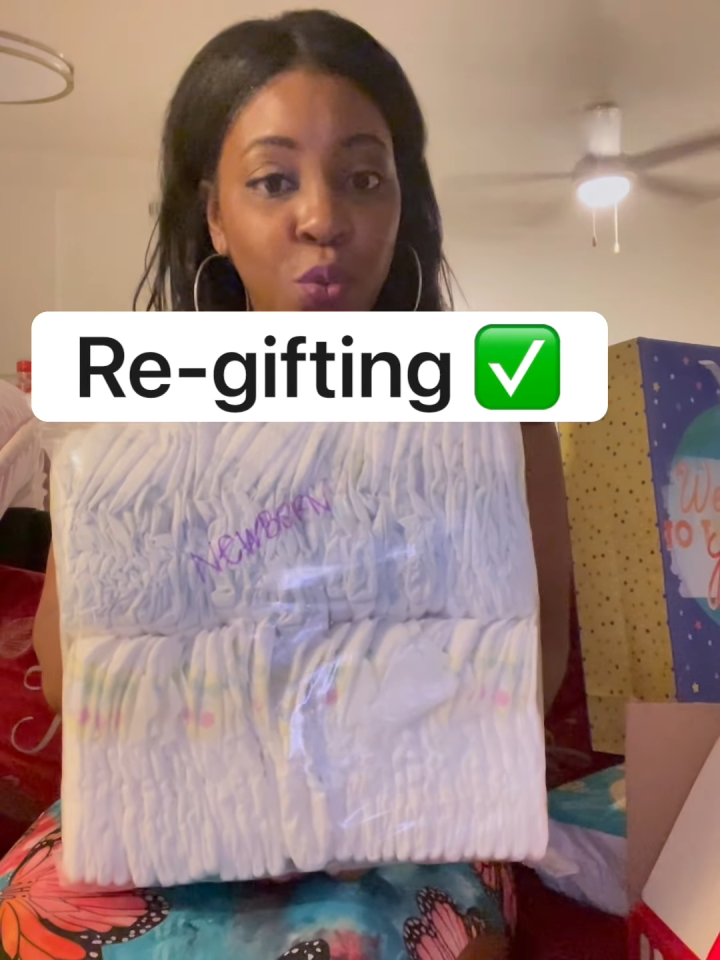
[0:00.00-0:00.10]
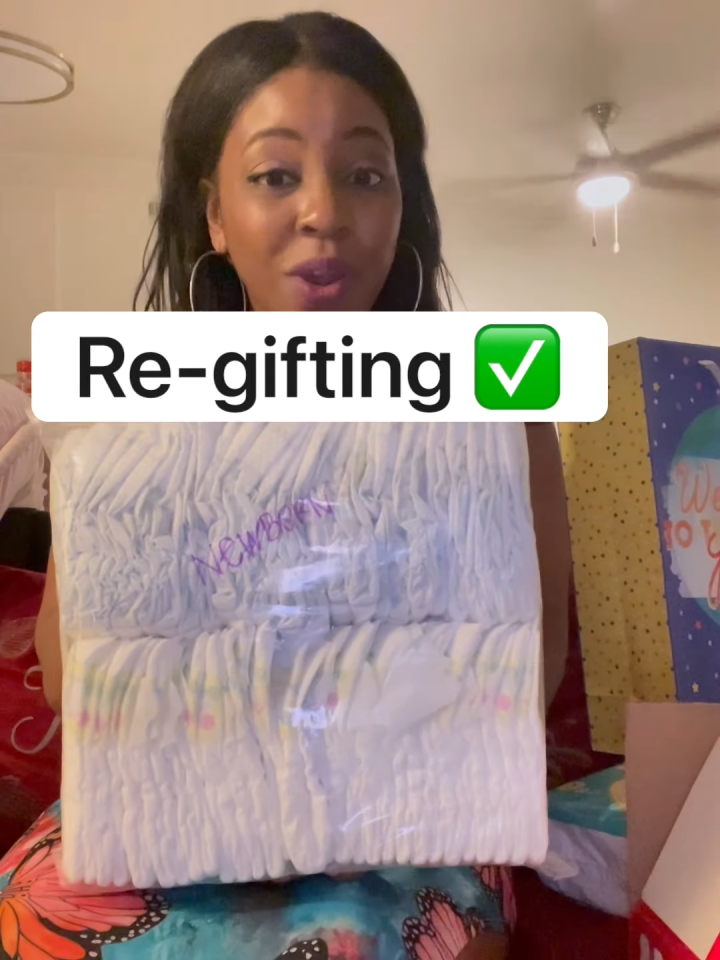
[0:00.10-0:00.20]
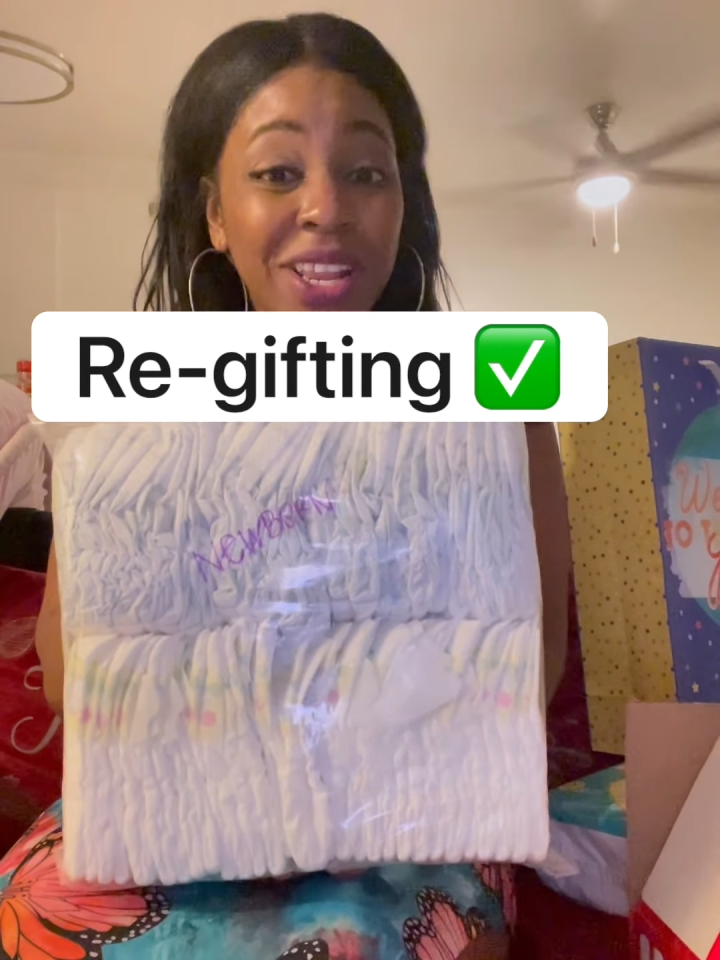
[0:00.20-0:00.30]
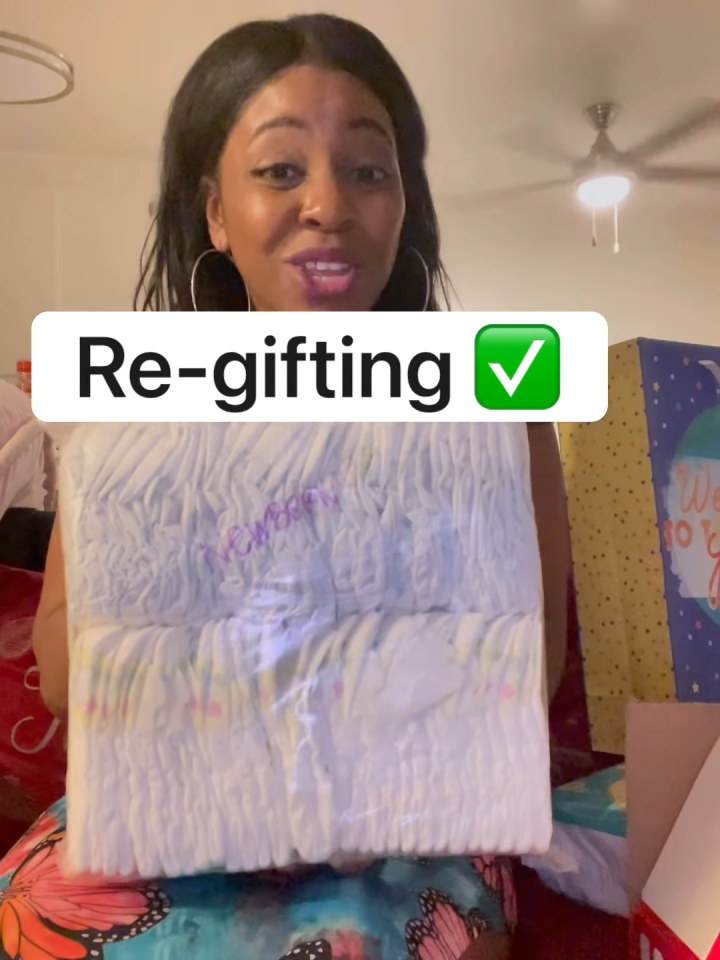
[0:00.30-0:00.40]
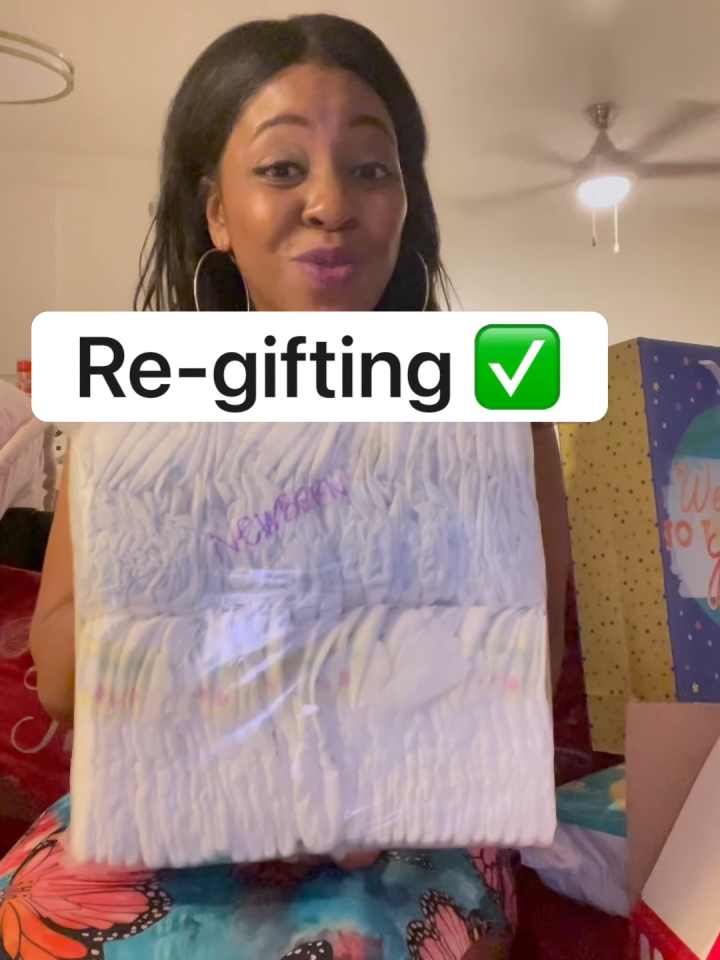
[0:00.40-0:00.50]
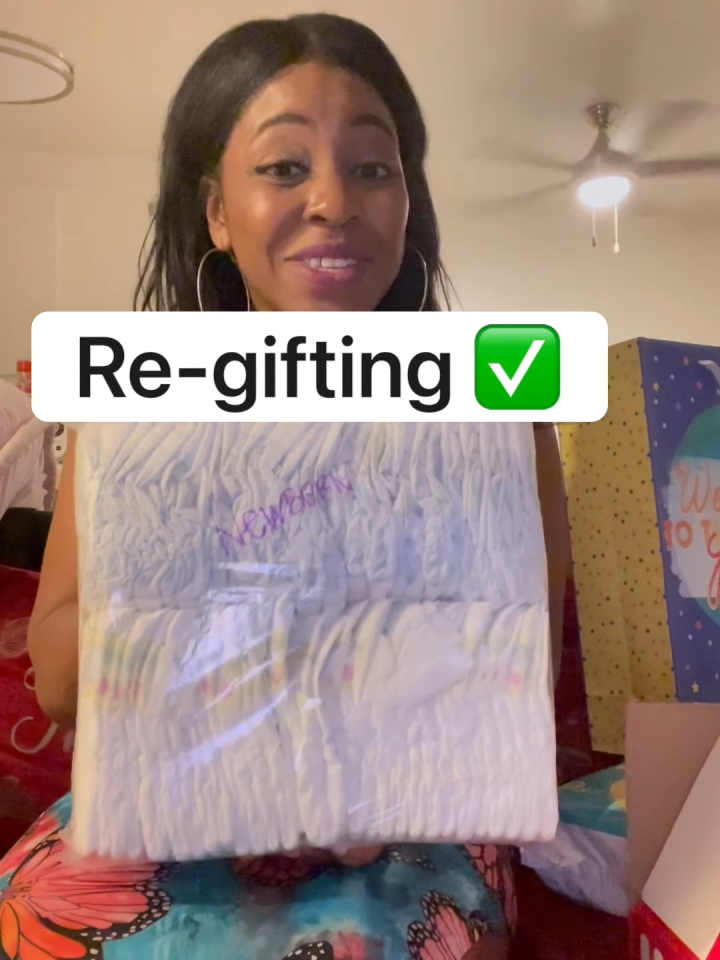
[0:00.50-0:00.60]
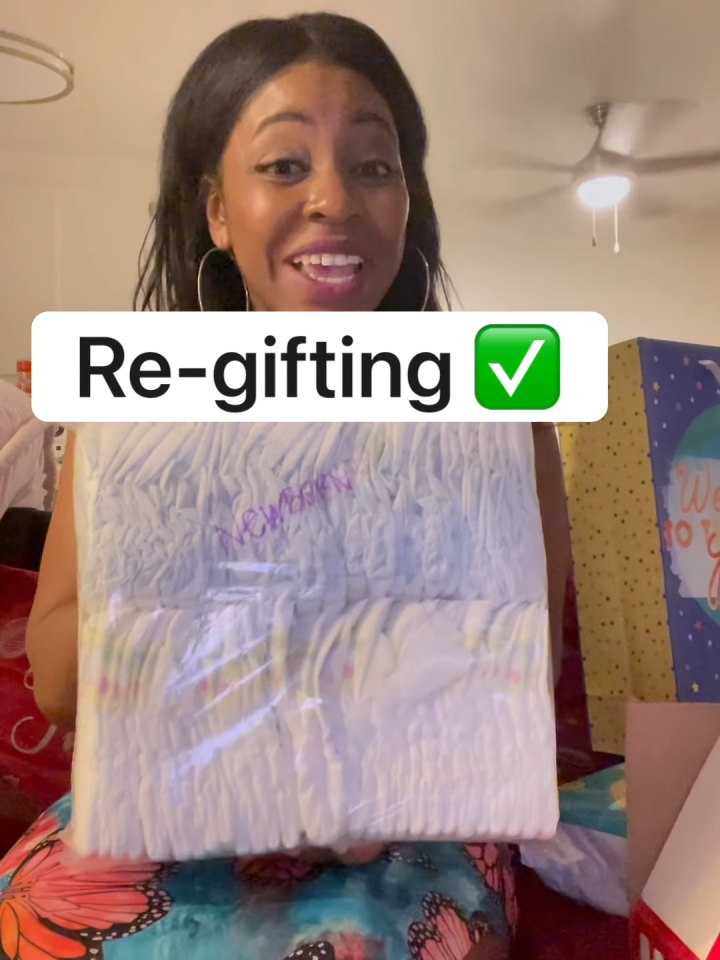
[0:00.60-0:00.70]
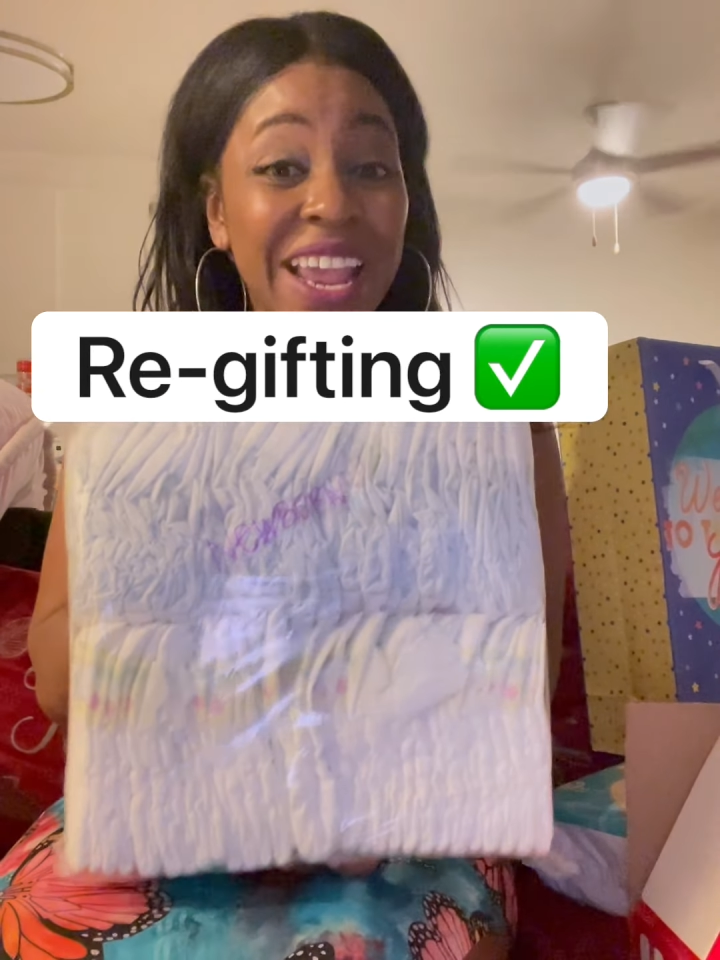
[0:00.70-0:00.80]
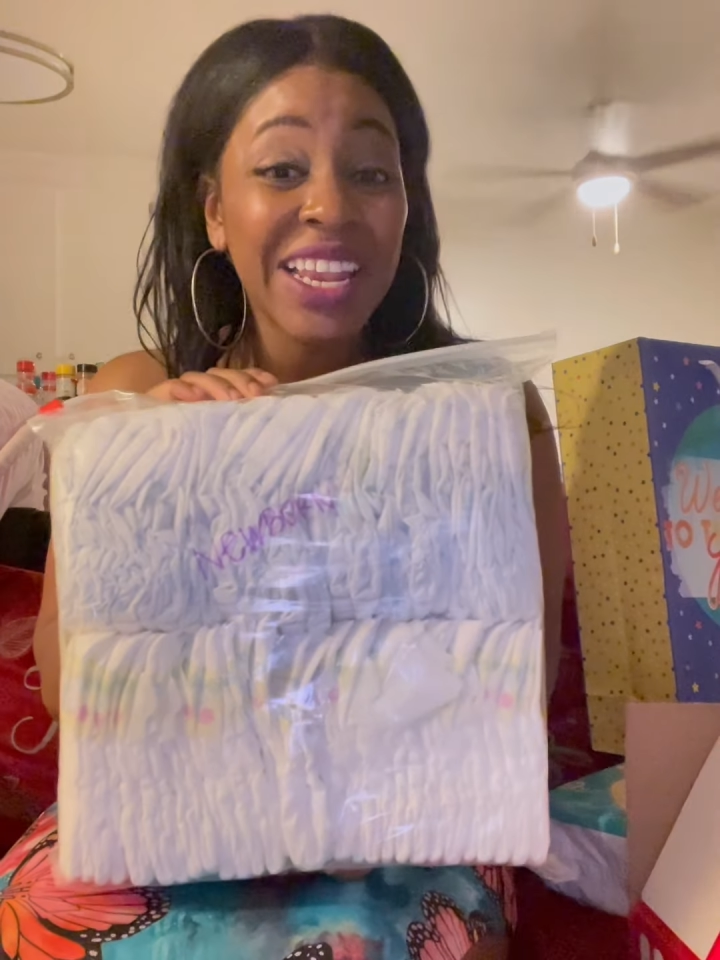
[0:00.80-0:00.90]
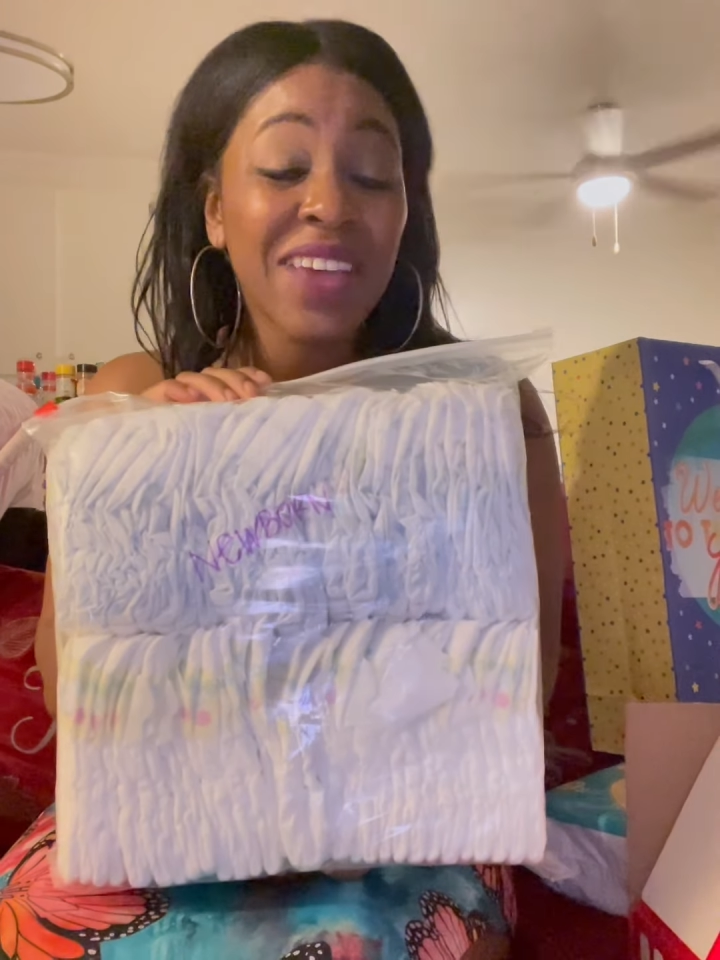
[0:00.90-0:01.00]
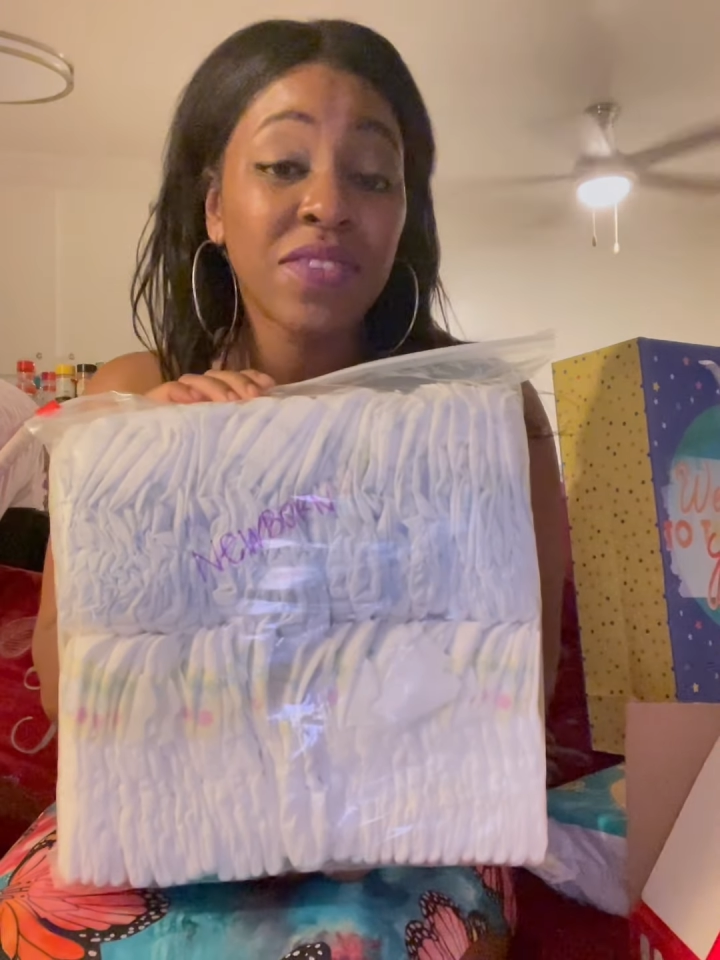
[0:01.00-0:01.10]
We didn't use any of